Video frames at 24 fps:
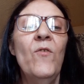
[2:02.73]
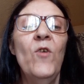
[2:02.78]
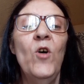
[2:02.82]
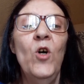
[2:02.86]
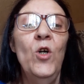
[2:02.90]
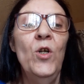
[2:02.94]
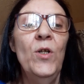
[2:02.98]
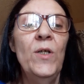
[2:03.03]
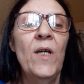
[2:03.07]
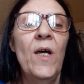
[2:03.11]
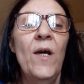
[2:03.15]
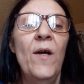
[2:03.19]
of
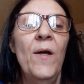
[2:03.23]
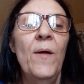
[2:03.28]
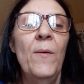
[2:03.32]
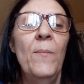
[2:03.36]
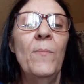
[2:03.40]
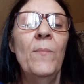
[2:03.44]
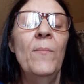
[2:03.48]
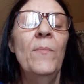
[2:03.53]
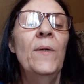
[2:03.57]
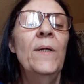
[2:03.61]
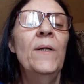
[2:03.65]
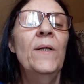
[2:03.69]
all time,
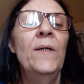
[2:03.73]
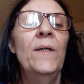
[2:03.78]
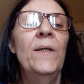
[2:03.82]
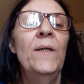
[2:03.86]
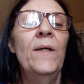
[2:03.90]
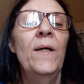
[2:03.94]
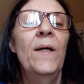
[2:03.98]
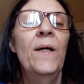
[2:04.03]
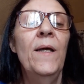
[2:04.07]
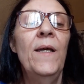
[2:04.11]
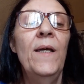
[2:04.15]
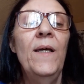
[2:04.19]

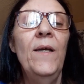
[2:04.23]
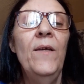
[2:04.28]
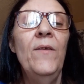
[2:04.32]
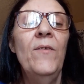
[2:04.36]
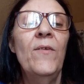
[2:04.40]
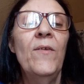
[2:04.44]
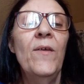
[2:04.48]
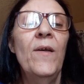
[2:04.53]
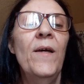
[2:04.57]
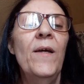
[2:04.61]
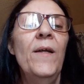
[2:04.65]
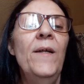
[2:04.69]
he
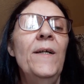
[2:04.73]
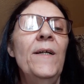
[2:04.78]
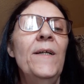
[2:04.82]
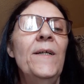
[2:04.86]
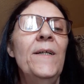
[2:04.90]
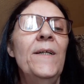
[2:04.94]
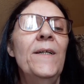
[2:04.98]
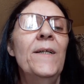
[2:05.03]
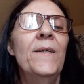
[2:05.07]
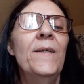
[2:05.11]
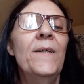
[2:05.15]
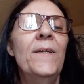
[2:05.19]
said
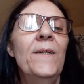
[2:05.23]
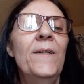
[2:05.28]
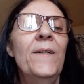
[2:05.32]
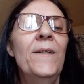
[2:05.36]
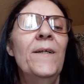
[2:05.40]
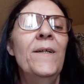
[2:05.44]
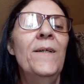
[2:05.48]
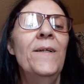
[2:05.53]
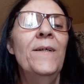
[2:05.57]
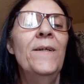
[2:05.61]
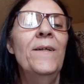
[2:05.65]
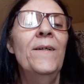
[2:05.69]
in,
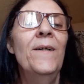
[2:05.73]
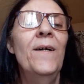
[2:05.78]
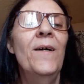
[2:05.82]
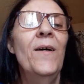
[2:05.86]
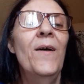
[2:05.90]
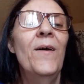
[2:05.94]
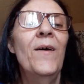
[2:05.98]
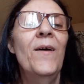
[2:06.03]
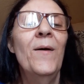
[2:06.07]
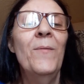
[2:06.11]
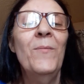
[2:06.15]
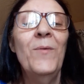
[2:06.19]

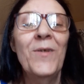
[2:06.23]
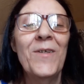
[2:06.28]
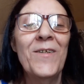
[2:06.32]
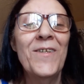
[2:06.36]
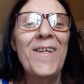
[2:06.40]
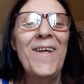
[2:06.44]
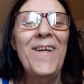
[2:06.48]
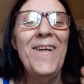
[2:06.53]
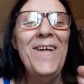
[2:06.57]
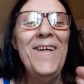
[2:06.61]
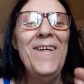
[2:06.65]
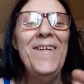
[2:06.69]
I'm going to
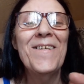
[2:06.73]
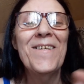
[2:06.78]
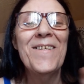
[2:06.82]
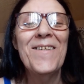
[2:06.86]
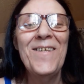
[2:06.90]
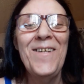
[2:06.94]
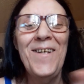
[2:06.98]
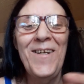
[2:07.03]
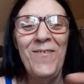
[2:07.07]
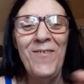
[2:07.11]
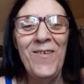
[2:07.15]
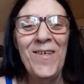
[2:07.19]
say he
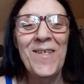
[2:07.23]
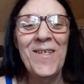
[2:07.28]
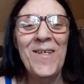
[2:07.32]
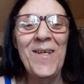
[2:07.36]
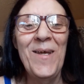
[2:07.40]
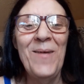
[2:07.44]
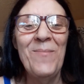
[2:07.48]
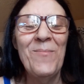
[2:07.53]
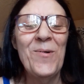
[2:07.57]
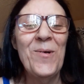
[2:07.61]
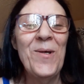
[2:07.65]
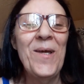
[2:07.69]
instead of his
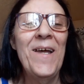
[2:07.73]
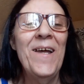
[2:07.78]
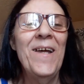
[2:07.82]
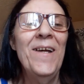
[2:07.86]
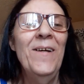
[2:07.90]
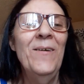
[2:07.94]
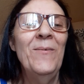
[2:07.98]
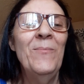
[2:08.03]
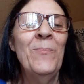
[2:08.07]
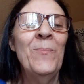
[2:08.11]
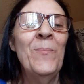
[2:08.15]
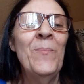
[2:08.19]
name, okay?
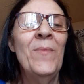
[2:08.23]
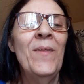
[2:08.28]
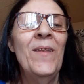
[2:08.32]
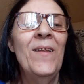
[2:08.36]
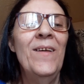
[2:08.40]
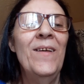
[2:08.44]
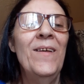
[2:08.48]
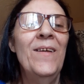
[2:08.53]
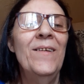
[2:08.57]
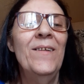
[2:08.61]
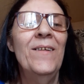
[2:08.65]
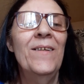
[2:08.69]

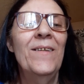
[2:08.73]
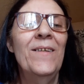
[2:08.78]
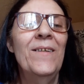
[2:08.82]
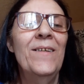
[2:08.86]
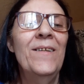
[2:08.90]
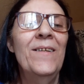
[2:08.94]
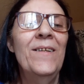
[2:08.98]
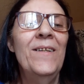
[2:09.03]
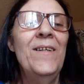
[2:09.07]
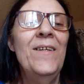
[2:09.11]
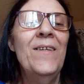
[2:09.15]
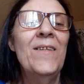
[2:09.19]

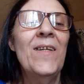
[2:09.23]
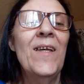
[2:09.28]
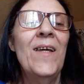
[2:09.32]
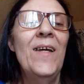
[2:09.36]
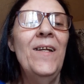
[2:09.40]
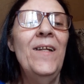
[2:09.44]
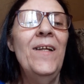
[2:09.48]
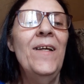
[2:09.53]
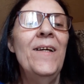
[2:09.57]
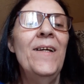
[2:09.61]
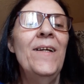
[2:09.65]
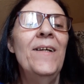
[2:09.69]
He
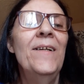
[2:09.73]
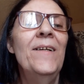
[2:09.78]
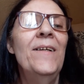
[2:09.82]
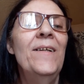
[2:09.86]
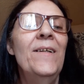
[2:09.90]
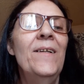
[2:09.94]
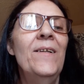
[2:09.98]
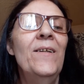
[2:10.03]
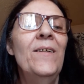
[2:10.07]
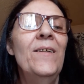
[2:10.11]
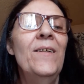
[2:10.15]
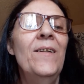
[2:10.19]
said,
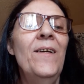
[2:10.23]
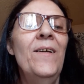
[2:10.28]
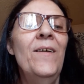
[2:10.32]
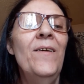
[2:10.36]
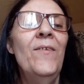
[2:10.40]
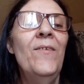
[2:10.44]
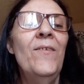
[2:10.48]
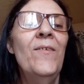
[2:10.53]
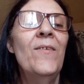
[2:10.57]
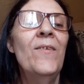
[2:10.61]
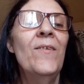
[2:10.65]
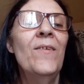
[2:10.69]

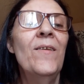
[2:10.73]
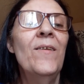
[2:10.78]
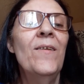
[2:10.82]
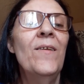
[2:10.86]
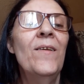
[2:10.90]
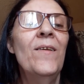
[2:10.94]
is